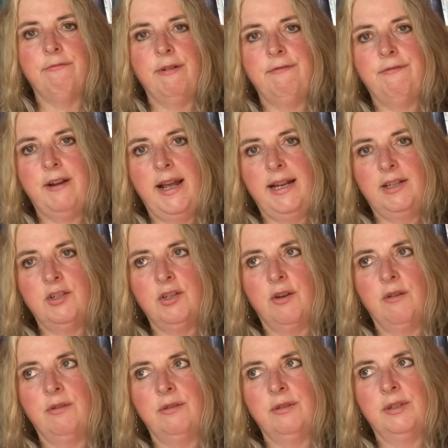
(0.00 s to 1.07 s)
reflect
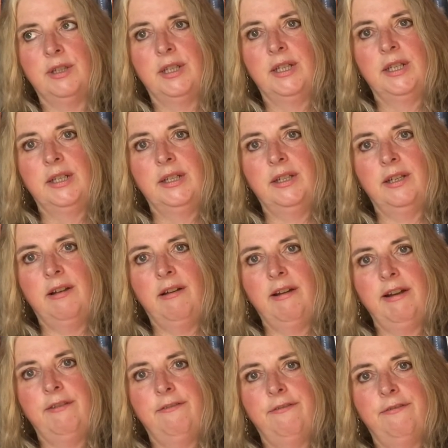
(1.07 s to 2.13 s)
on
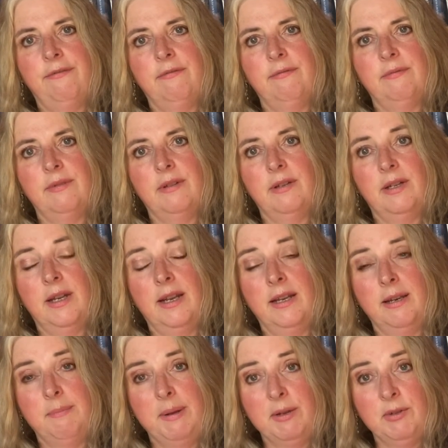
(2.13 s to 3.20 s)
life
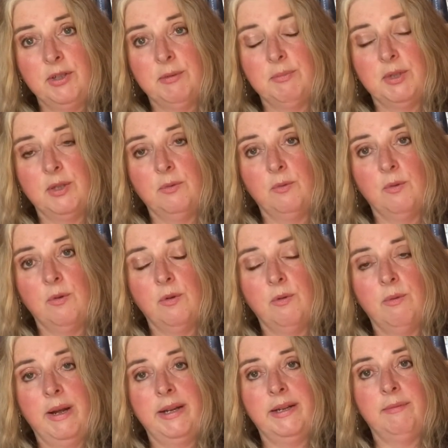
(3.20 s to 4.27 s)
in the build-up to the war,
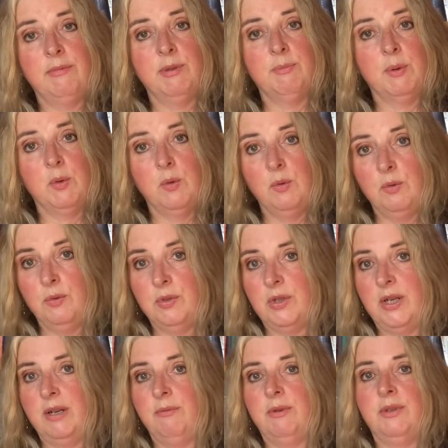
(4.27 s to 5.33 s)
when it was balls
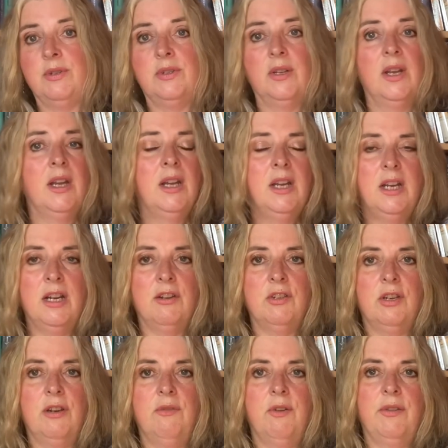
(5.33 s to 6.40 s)
and it was, you know,
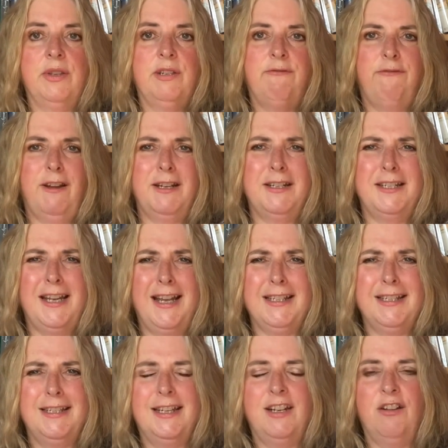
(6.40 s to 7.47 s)
so you've got this
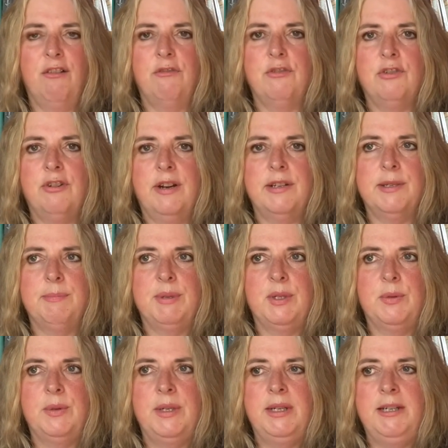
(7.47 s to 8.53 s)
fantastic contrast
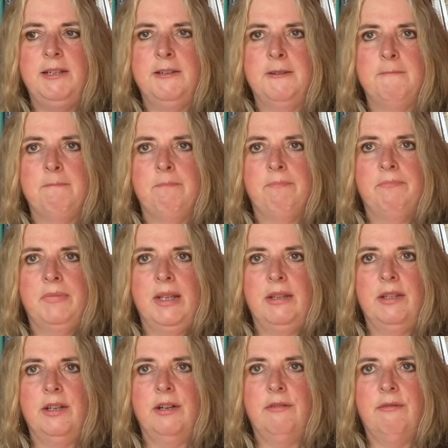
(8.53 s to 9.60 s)
between
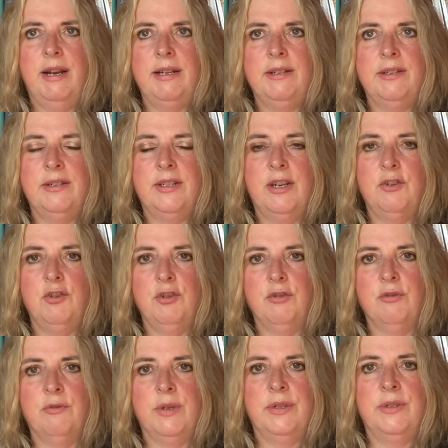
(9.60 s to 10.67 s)
the horrendous
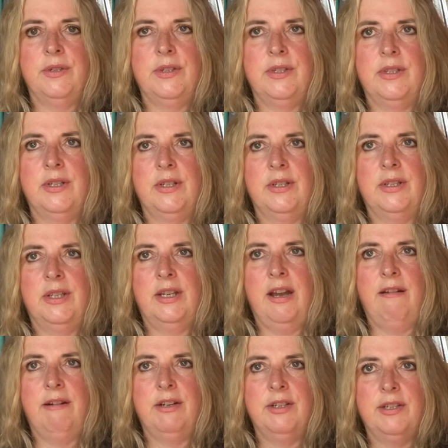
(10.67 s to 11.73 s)
endurance that the
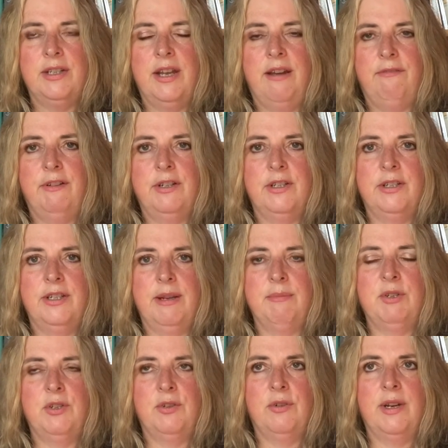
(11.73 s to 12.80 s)
characters are having to
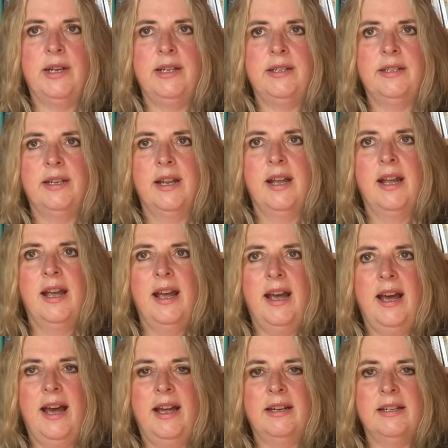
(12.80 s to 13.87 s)
demonstrate
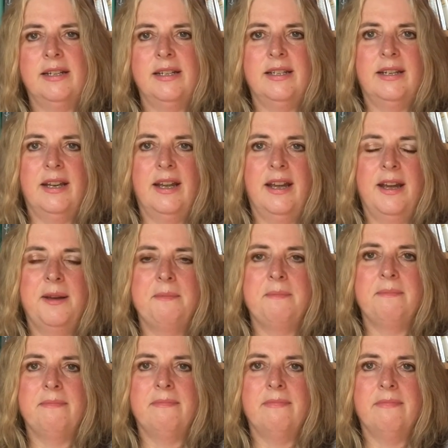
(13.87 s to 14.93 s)
and the